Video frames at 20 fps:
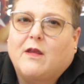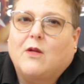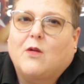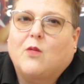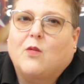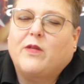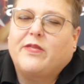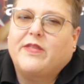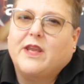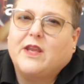
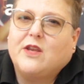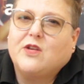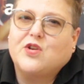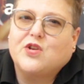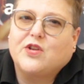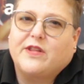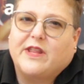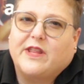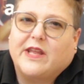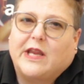One thing you
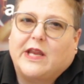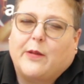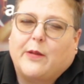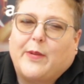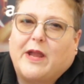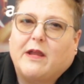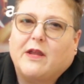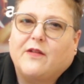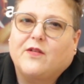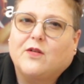should think
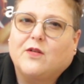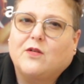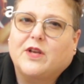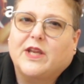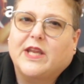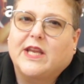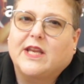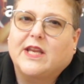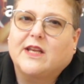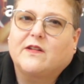about if you're
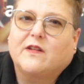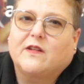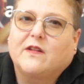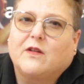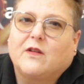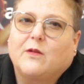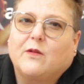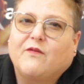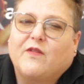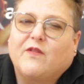looking
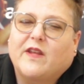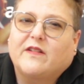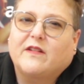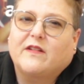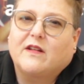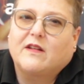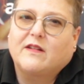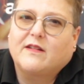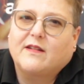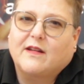to invest
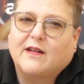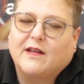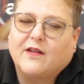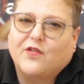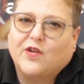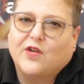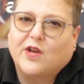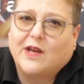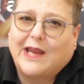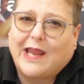in a
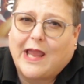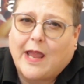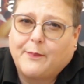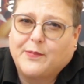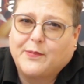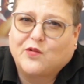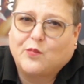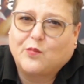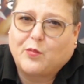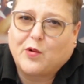significant
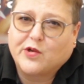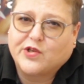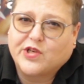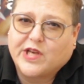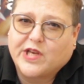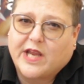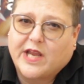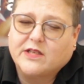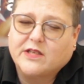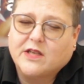capital
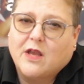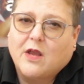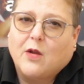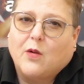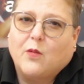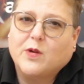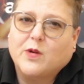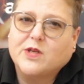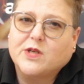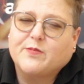project
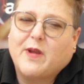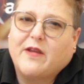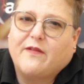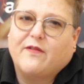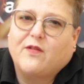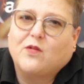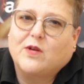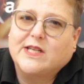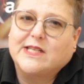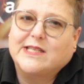which may
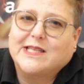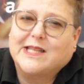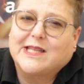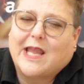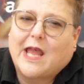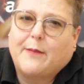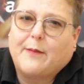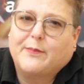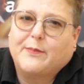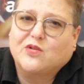fall into the
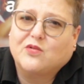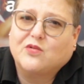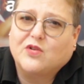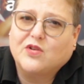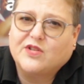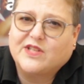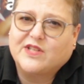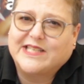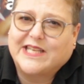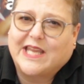capital
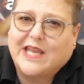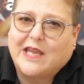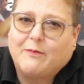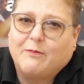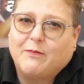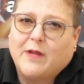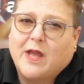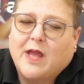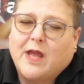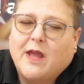goods
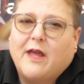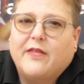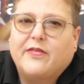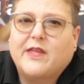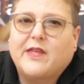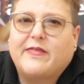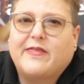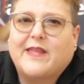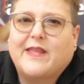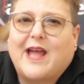scheme,
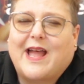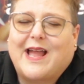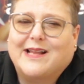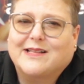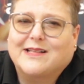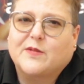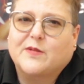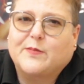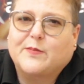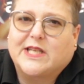then that
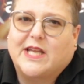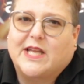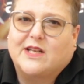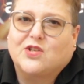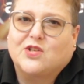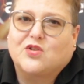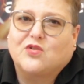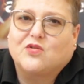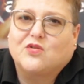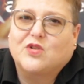has the
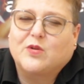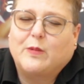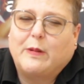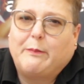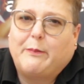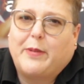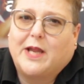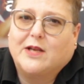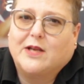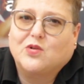potential to
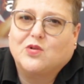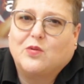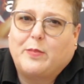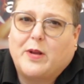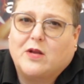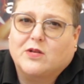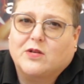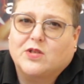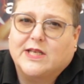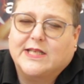impact your
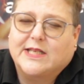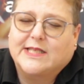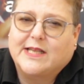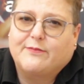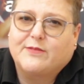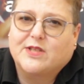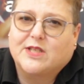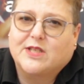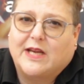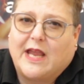partial
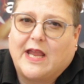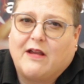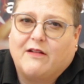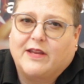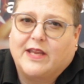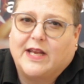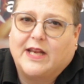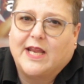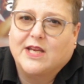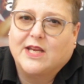exemption
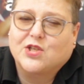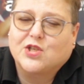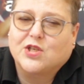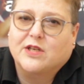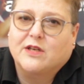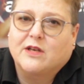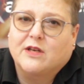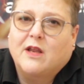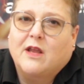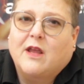
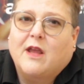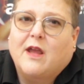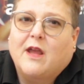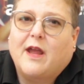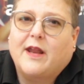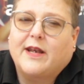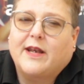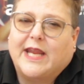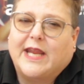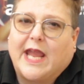calculation,
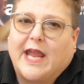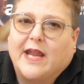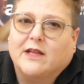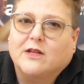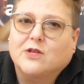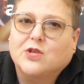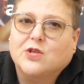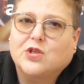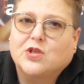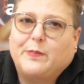and
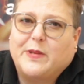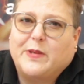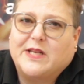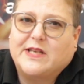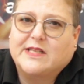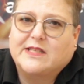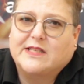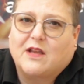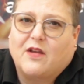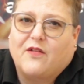again should be
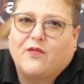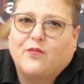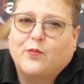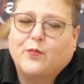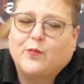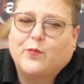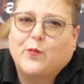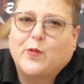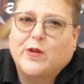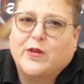discussed
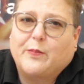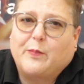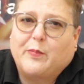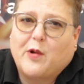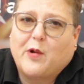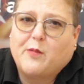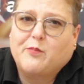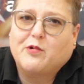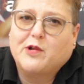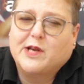with
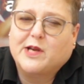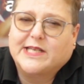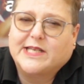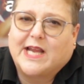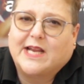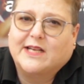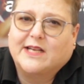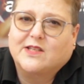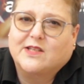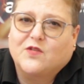appropriate
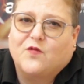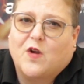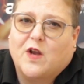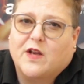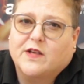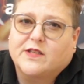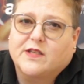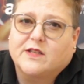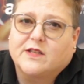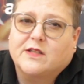tax
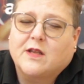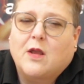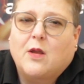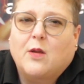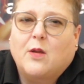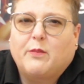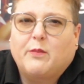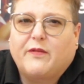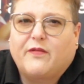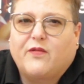advisors
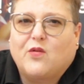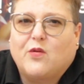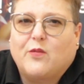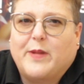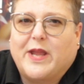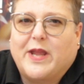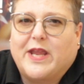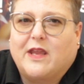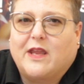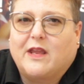before
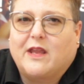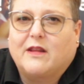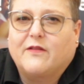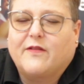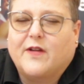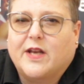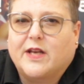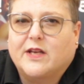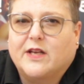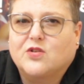making the
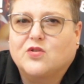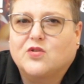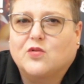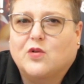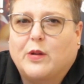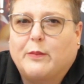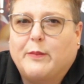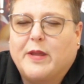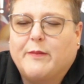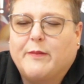financial
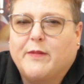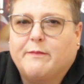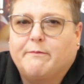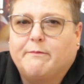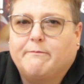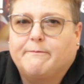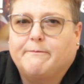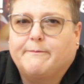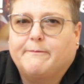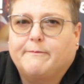commitment.
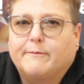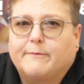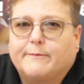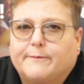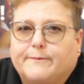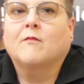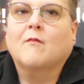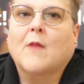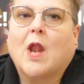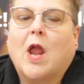
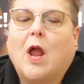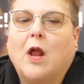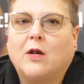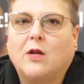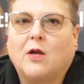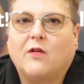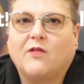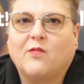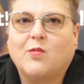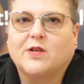A
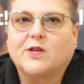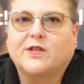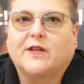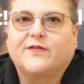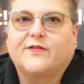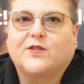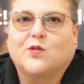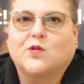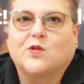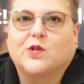lot of what I've
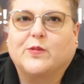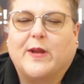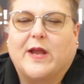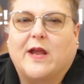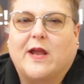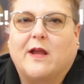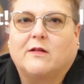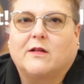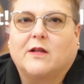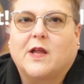talked
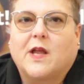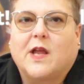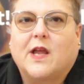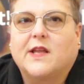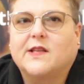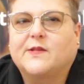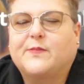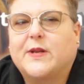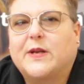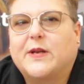about
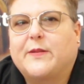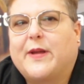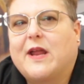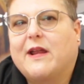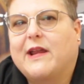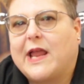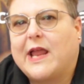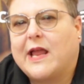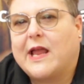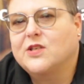has been
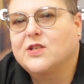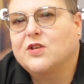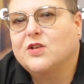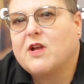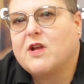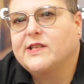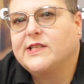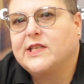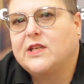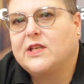about
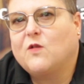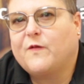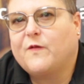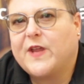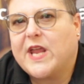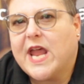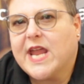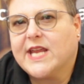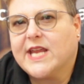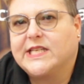categorising your
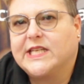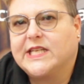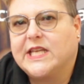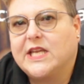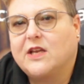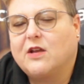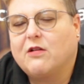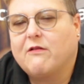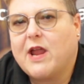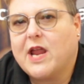
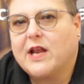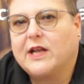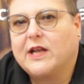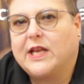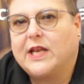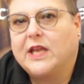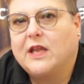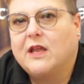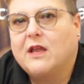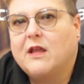VAT
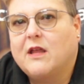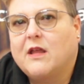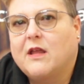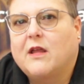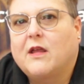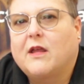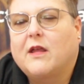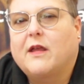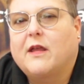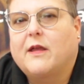correctly.
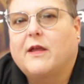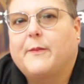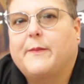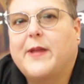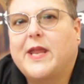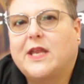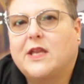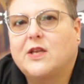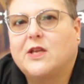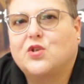
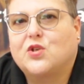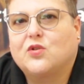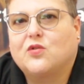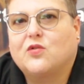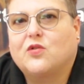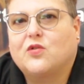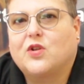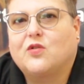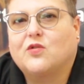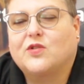Making sure
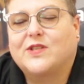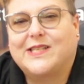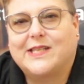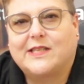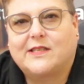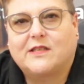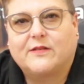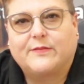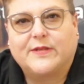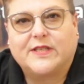that your
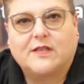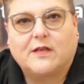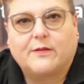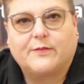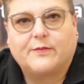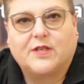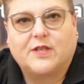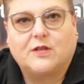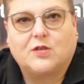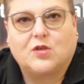system is up
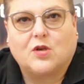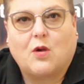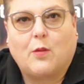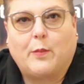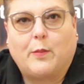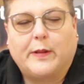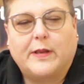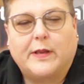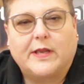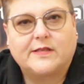to the
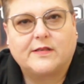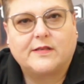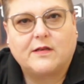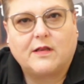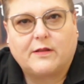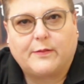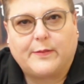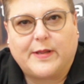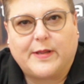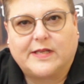job is
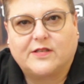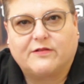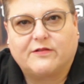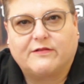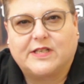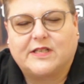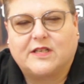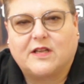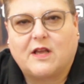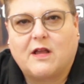another matter
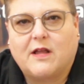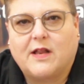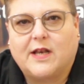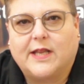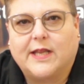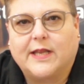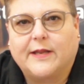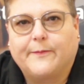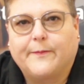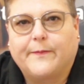entirely.